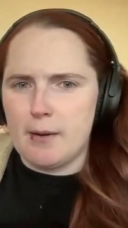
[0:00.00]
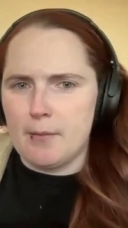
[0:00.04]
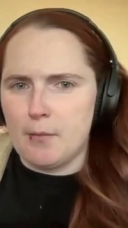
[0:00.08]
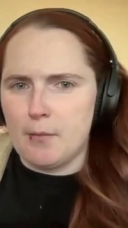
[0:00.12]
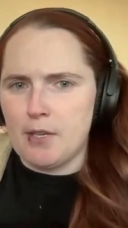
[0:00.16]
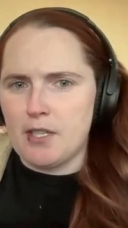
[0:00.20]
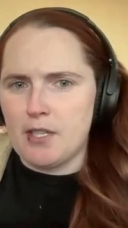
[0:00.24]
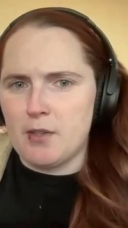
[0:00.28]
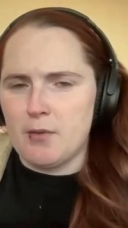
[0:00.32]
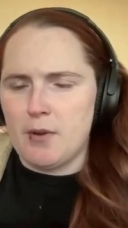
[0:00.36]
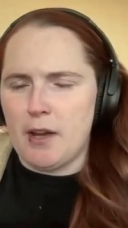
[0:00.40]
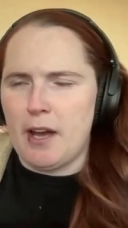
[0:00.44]

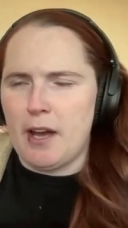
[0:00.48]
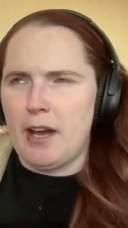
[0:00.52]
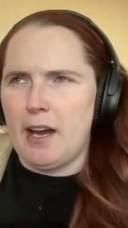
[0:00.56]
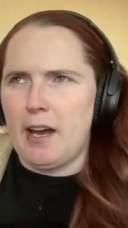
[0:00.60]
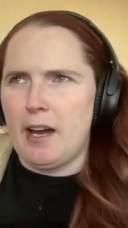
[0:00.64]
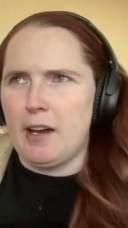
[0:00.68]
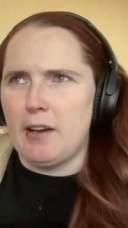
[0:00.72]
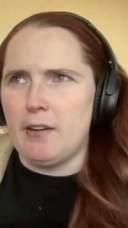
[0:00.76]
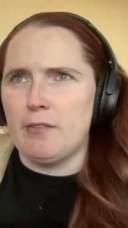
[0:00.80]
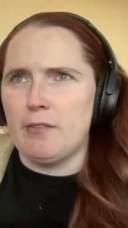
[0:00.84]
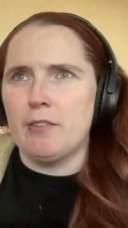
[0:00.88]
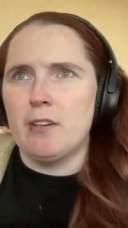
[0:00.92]
We do
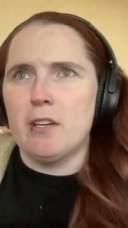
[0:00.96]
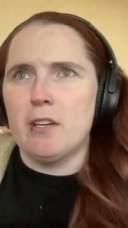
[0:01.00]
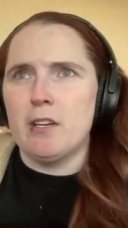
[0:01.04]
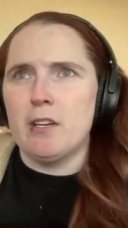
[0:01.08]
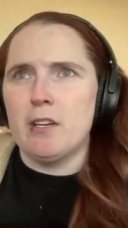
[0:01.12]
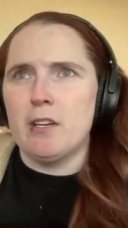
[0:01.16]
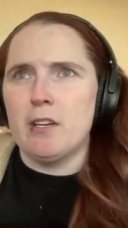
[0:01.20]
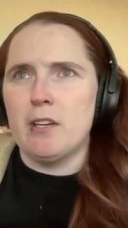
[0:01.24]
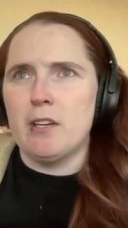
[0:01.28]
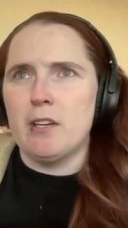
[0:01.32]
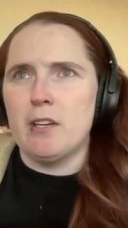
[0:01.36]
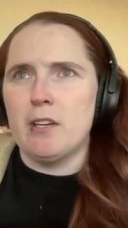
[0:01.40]
have
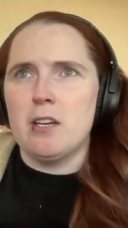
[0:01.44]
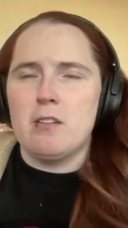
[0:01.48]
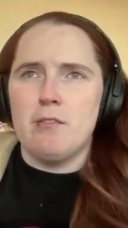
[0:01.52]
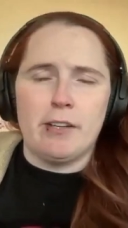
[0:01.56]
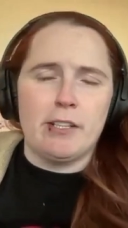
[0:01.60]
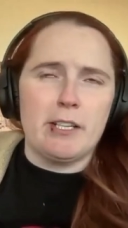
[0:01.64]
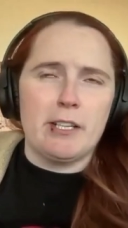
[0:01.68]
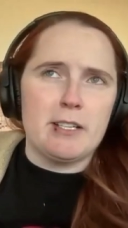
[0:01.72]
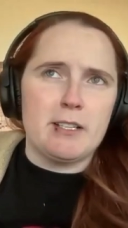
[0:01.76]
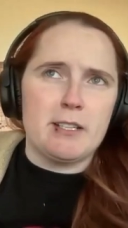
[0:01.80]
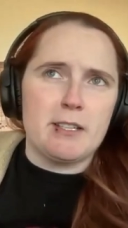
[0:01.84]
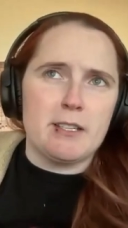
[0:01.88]

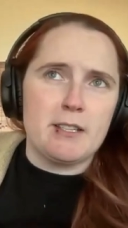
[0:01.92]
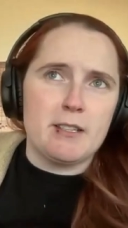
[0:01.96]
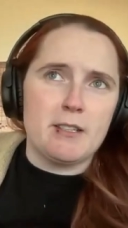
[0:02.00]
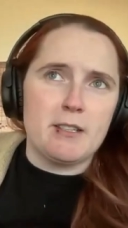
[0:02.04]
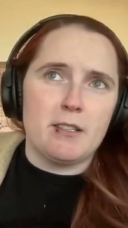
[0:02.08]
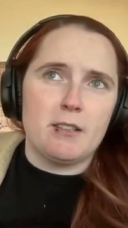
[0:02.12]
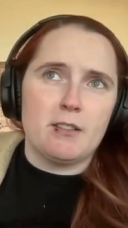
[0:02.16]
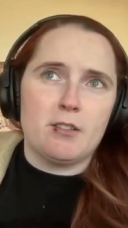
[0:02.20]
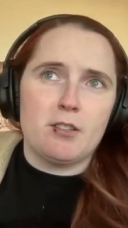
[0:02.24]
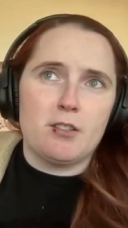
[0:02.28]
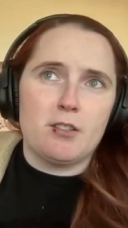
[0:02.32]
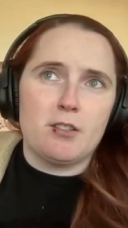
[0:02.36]

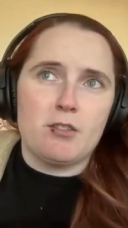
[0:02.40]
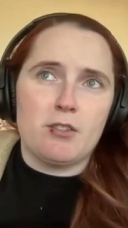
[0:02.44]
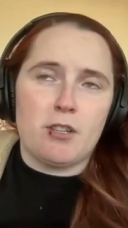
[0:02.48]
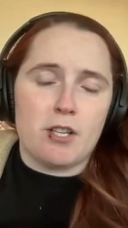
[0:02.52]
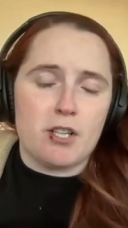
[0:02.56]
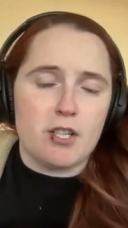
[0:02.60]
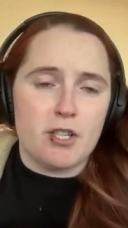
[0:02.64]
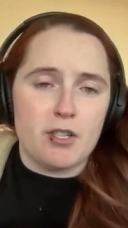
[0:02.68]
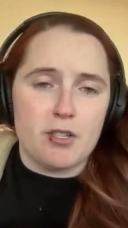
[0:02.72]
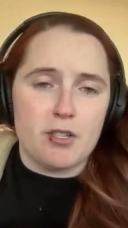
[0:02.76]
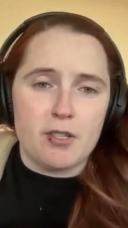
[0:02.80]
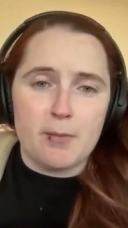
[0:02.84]
various
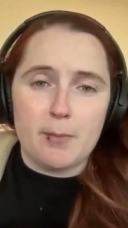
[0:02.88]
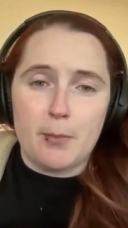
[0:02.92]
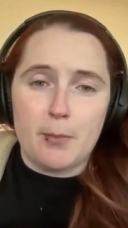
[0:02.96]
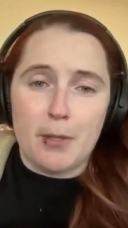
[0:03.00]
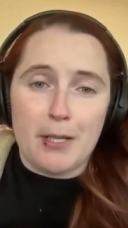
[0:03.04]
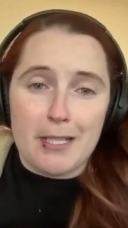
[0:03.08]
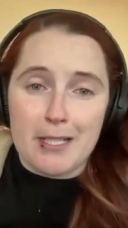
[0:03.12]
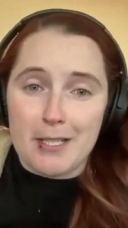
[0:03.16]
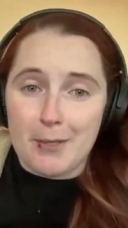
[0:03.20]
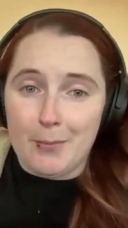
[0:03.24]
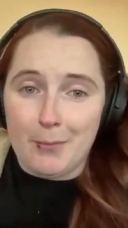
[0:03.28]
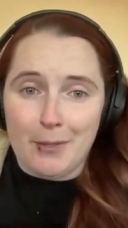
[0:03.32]

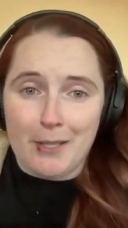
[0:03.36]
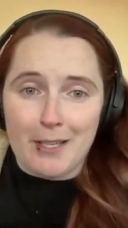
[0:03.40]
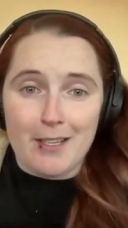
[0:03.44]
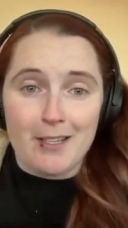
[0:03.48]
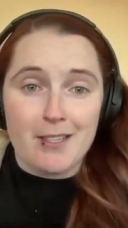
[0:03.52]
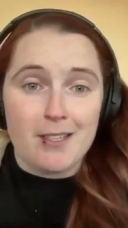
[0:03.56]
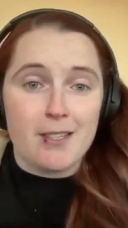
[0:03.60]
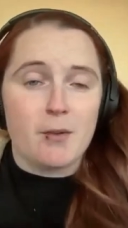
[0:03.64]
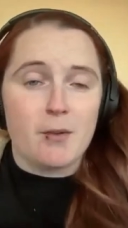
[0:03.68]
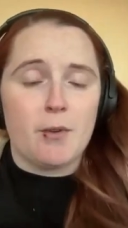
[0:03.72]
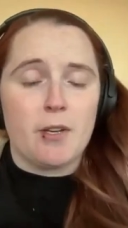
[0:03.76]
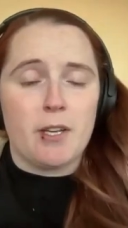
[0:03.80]
structures put into
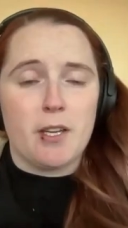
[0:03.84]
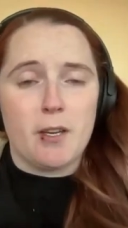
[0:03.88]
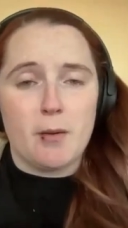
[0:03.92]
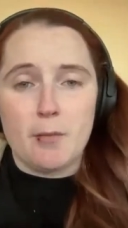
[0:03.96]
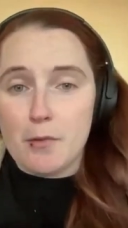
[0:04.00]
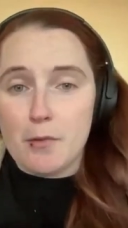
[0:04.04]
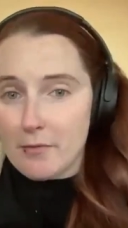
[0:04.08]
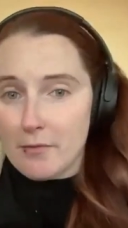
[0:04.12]
place that we